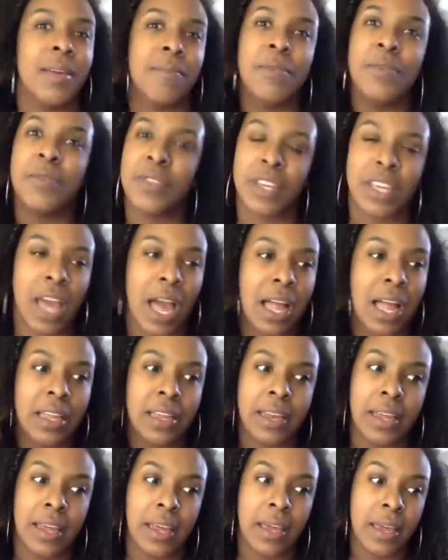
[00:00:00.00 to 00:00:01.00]

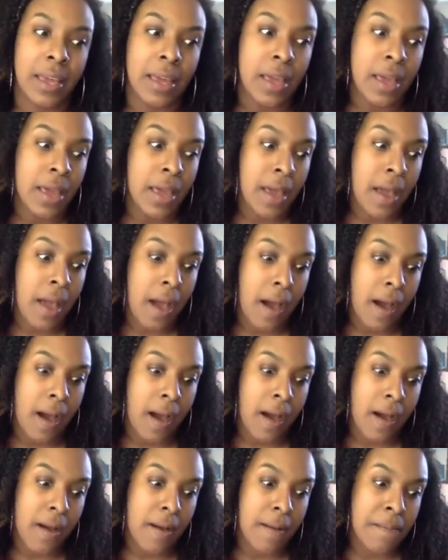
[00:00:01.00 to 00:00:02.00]
musicality,
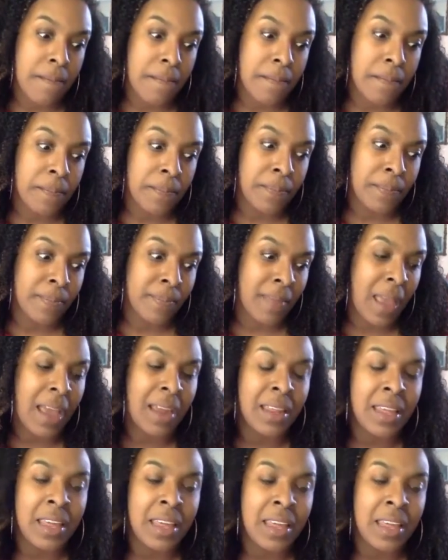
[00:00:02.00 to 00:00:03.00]
and
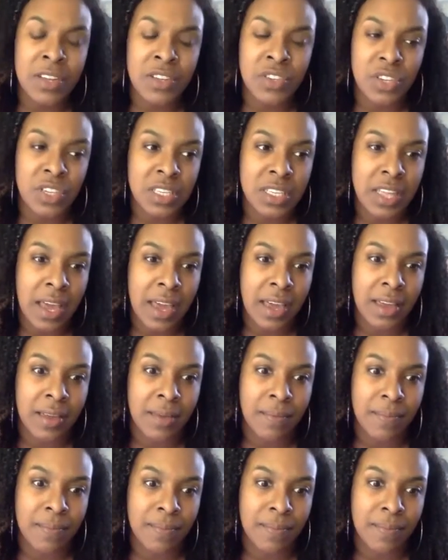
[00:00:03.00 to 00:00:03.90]
even just like